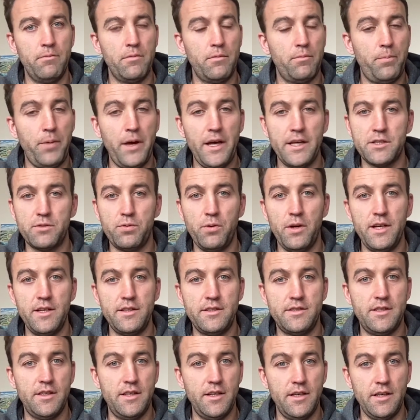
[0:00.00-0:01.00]
Best way
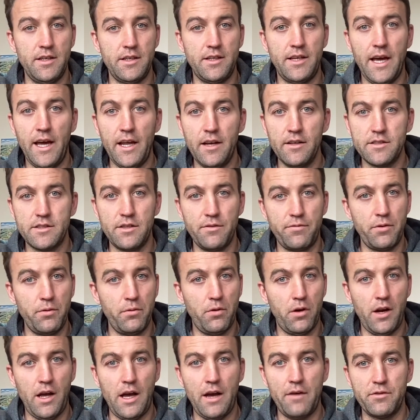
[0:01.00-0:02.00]
to get us if you
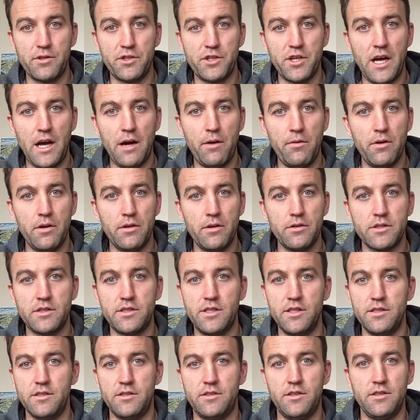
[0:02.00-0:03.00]
want to have a chat with us
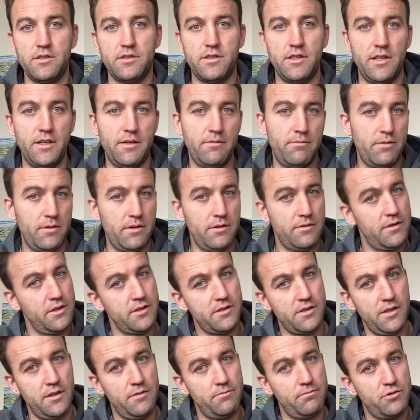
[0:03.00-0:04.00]
is there's
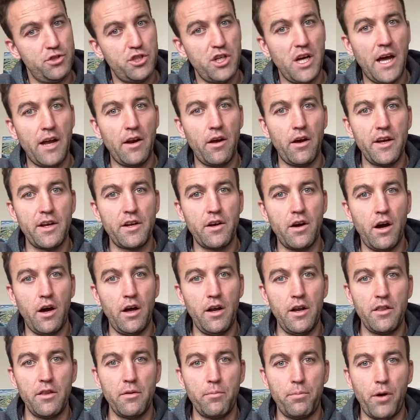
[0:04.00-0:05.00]
a chat icon
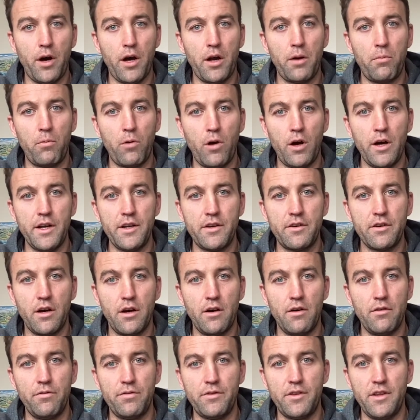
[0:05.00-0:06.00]
in the bottom right
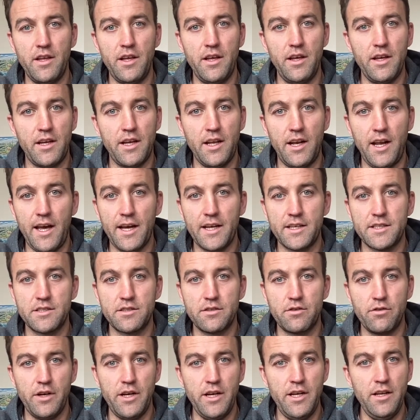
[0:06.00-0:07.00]
of the ConX
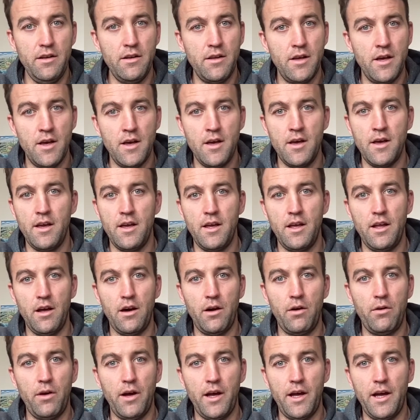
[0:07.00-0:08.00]
screen. You
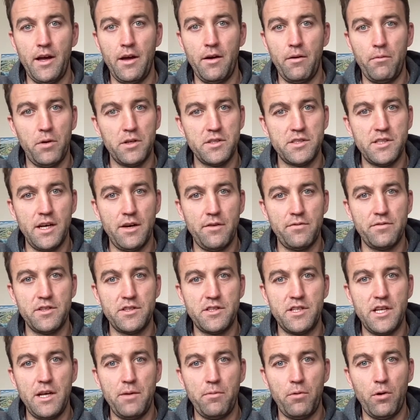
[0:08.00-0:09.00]
know, myself and the
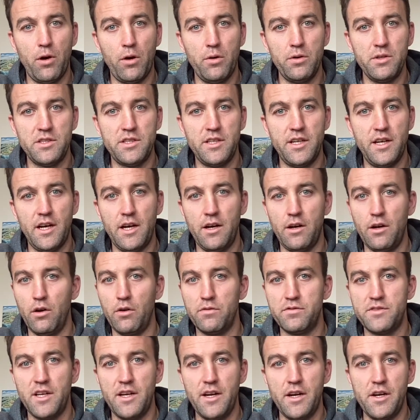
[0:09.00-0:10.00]
team are always here,
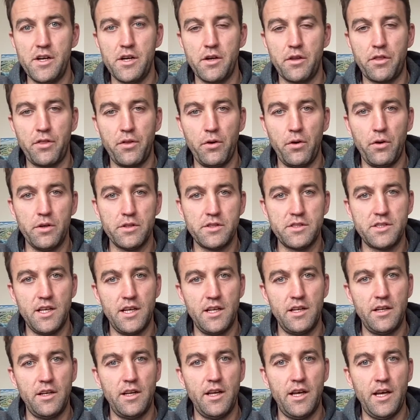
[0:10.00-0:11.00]
love to hear your thoughts
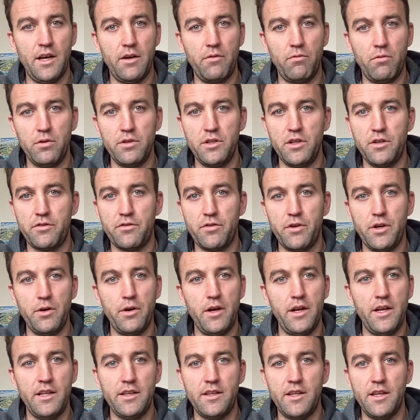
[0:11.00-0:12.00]
and run you through
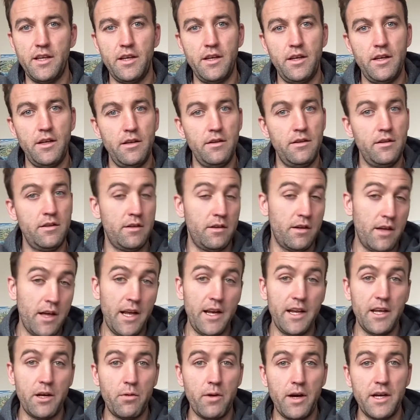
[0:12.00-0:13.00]
anything,
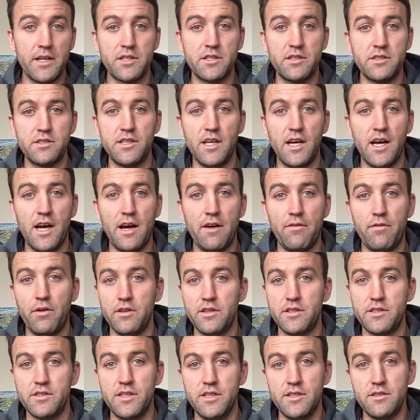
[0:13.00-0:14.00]
any questions you have on
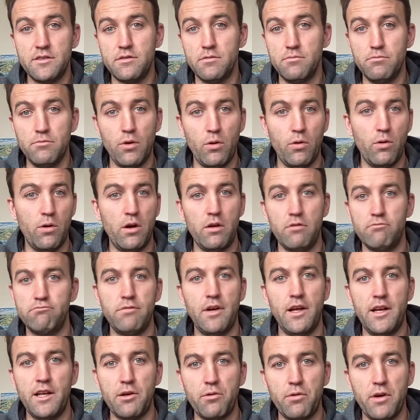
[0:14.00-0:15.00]
the system or
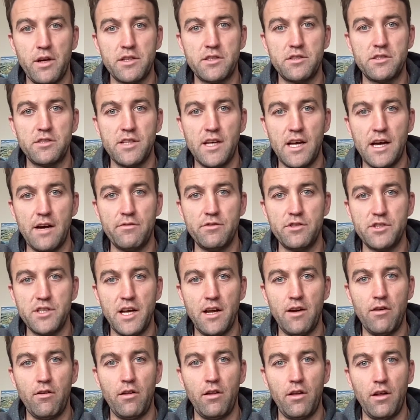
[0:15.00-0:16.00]
any questions you have in
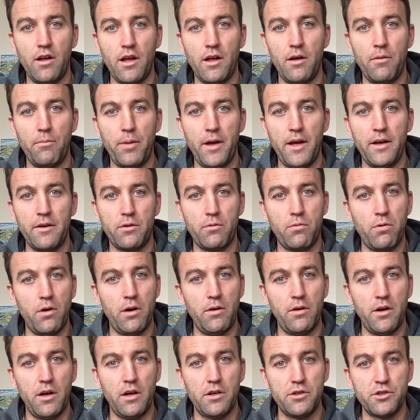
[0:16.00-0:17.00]
general about
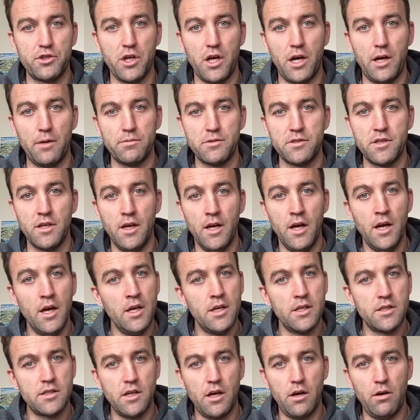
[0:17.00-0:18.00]
quoting on jobs.
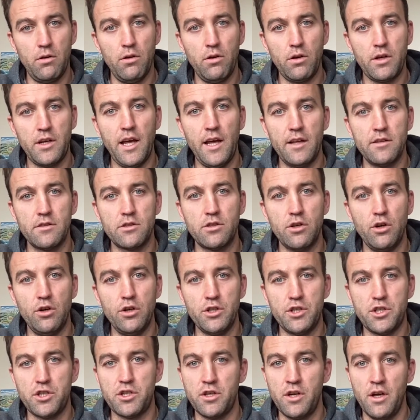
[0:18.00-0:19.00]
So look, get in
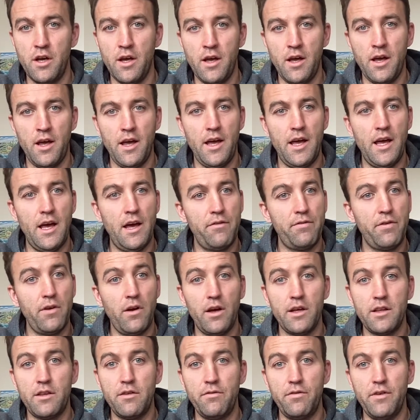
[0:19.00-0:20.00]
touch. If you
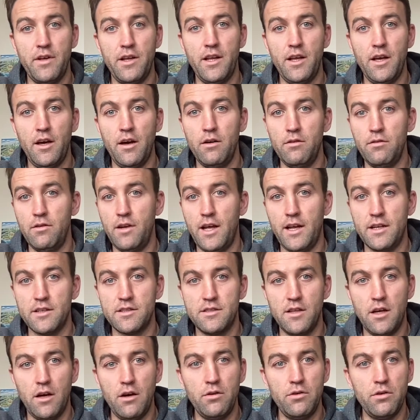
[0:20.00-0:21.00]
like the video, let us
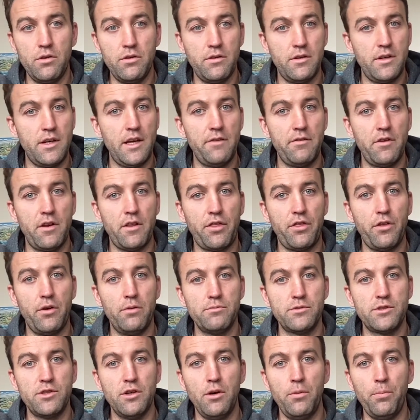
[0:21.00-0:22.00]
know, give it a
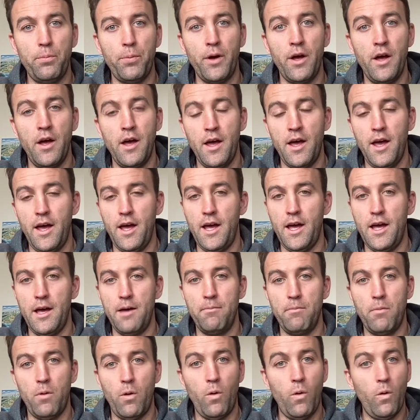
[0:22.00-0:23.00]
thumbs up,
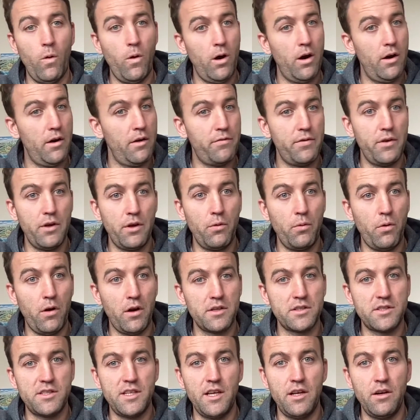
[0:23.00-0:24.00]
or if you want to
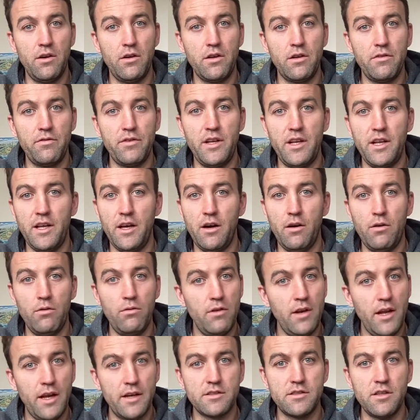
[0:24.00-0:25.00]
see another video,
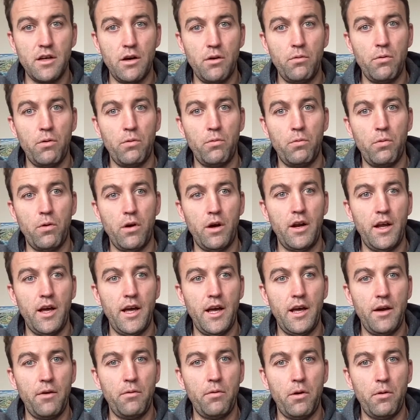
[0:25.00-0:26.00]
let us know what
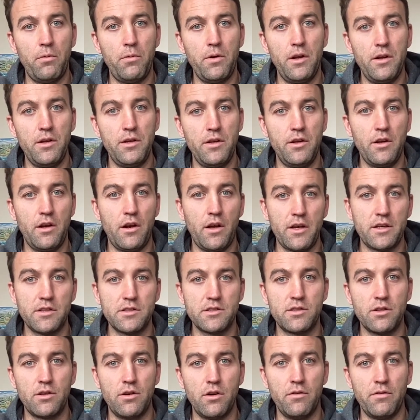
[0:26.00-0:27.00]
you'd like us
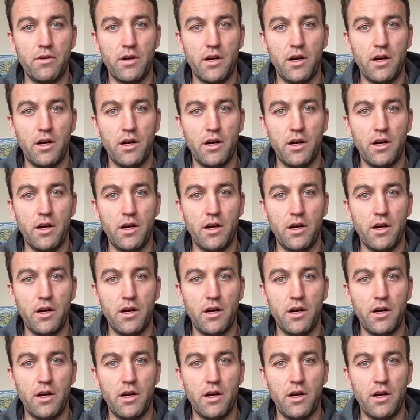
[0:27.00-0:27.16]
to cover